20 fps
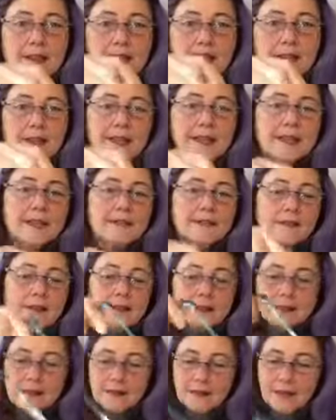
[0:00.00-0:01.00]
And
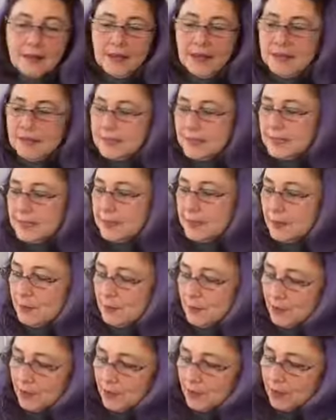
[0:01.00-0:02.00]
as I said
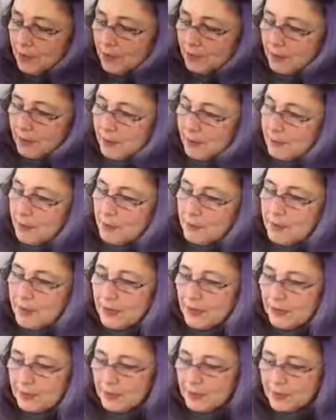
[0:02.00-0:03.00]
before, when I put my
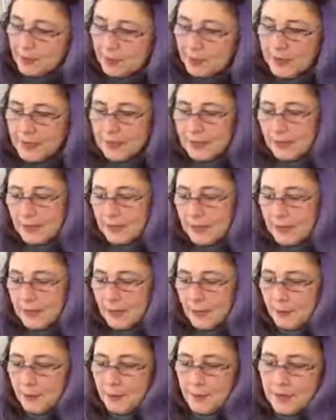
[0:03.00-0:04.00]
harness on my dog,
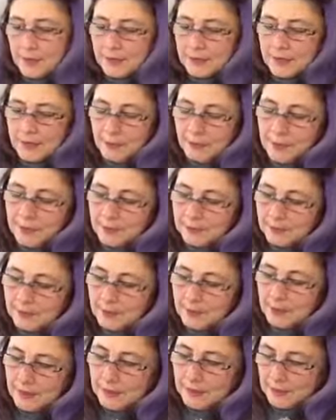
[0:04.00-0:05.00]
up this, come on,
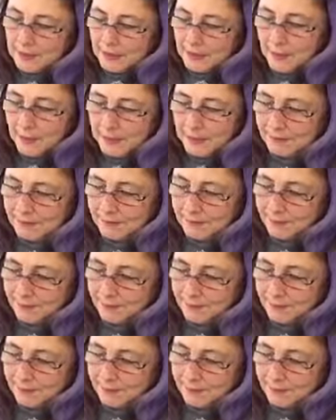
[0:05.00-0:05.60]
come on.